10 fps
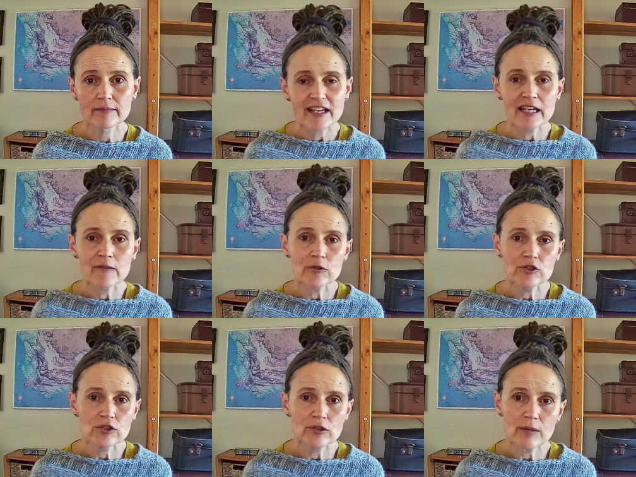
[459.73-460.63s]
If you
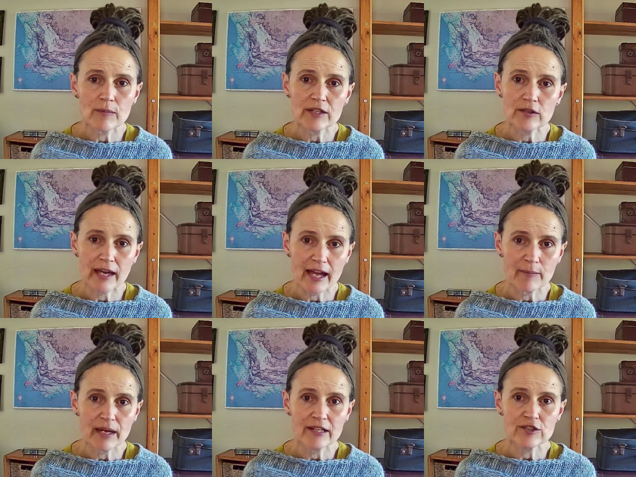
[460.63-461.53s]
show them that you can
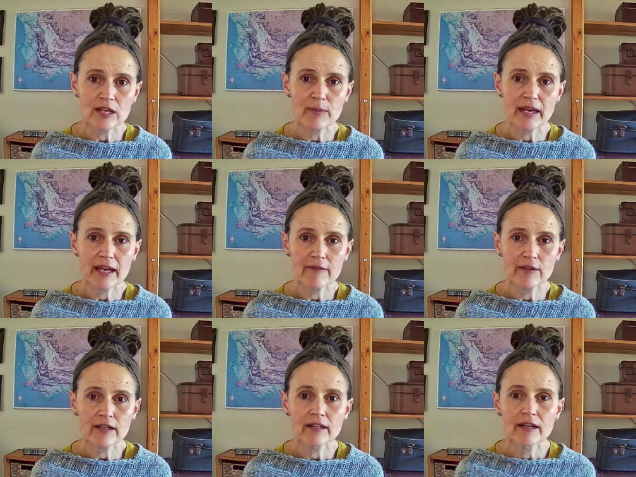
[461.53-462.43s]
manage their
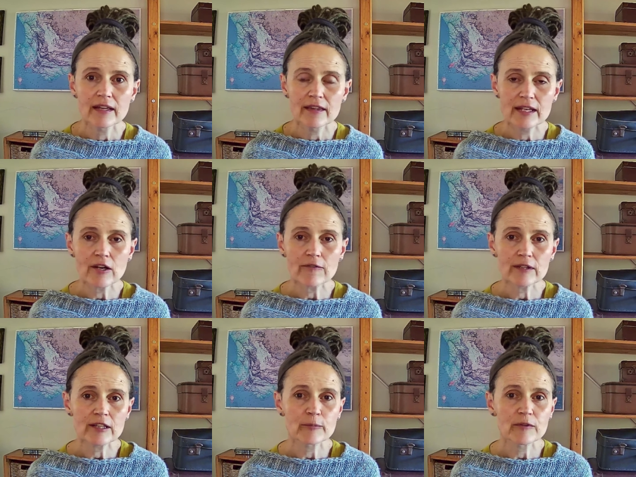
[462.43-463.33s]
behavior, then often
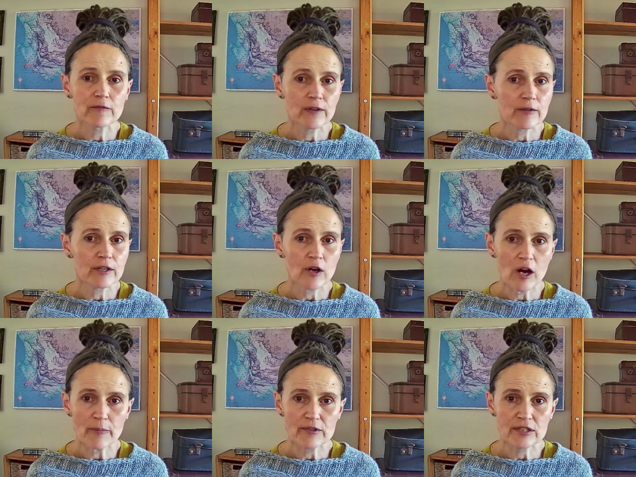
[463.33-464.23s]
they'll be very
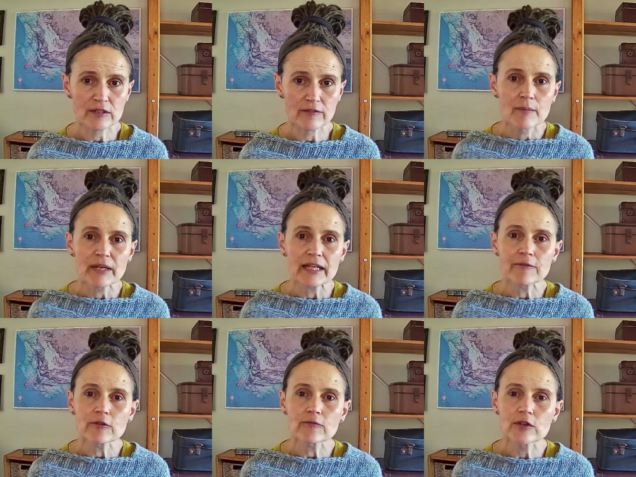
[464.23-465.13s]
cooperative. But if
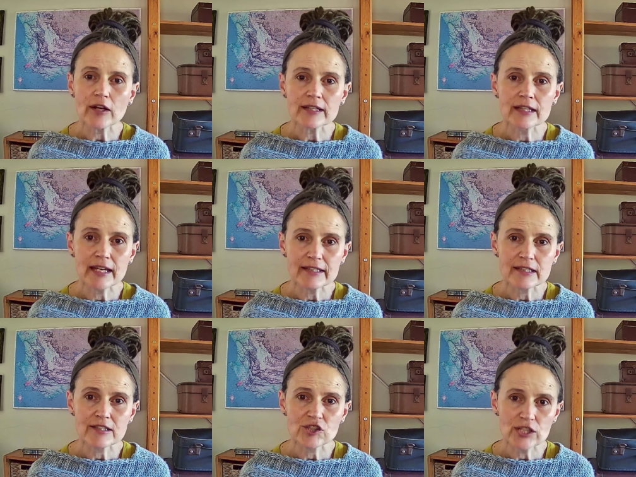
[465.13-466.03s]
you've not yet
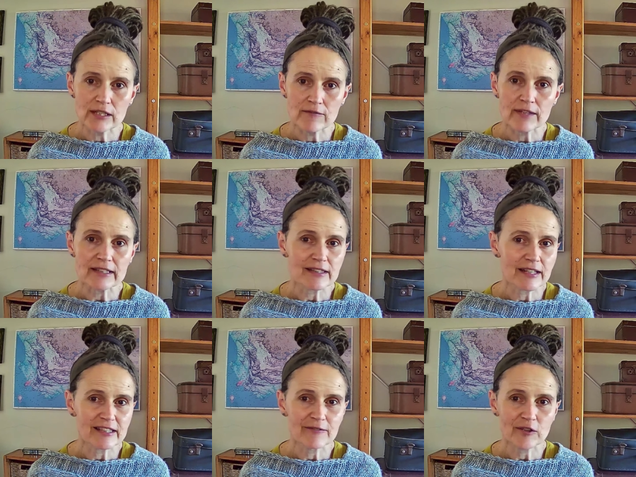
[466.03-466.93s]
achieved that
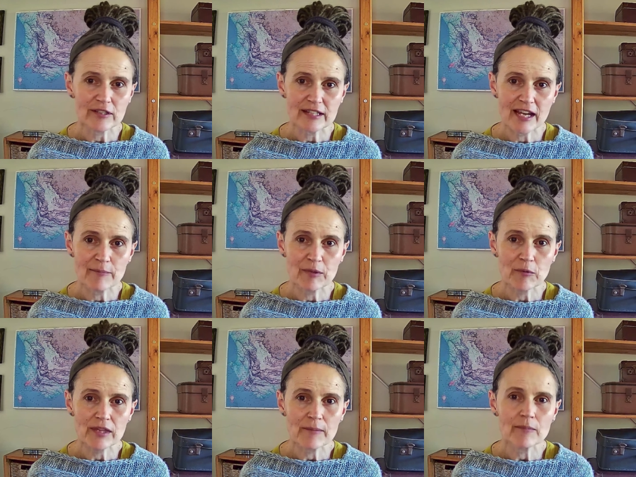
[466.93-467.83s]
sense of containment with
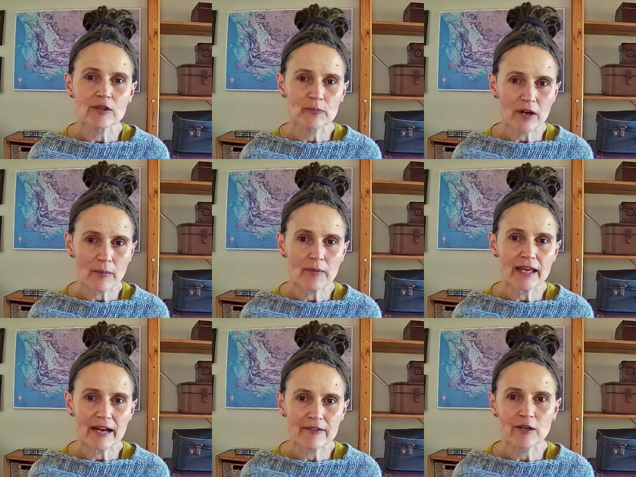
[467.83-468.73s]
them, you're probably
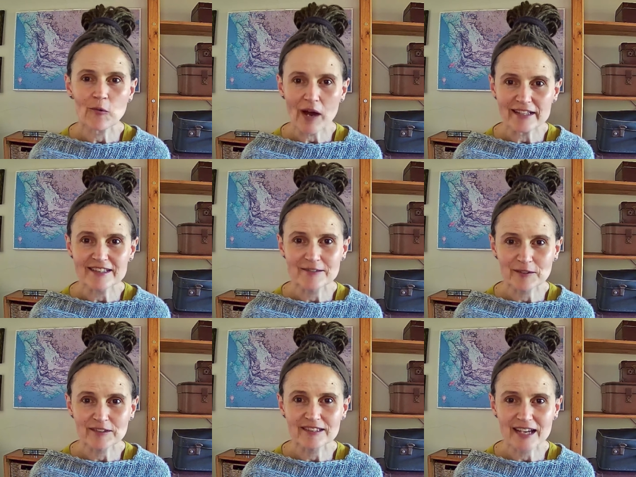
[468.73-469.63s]
having quite a
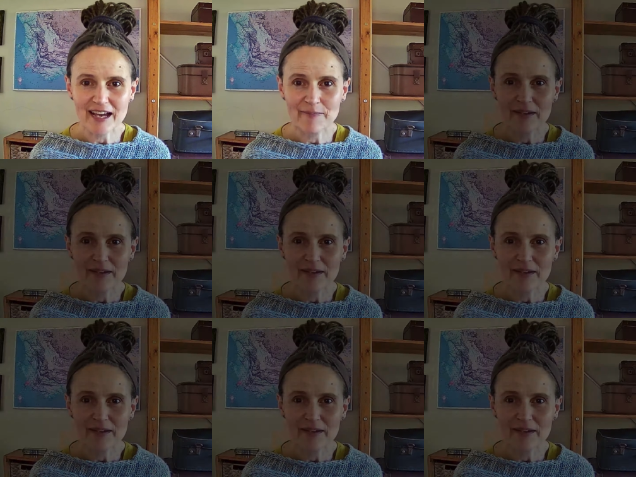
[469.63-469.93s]
difficult time.